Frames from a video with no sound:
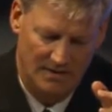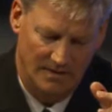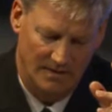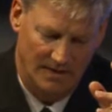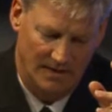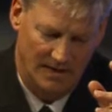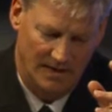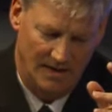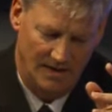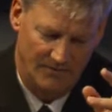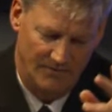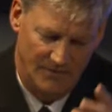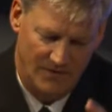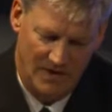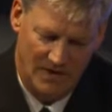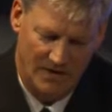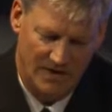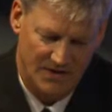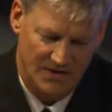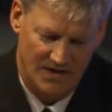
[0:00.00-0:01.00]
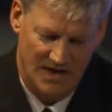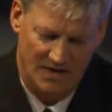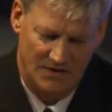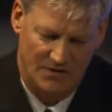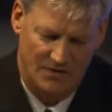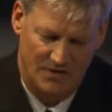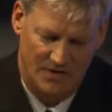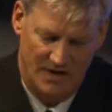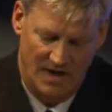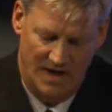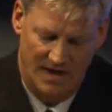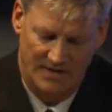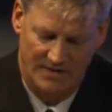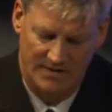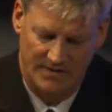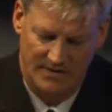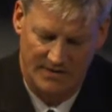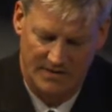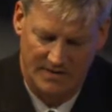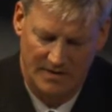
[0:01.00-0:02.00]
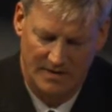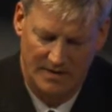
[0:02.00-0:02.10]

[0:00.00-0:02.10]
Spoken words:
various exercises.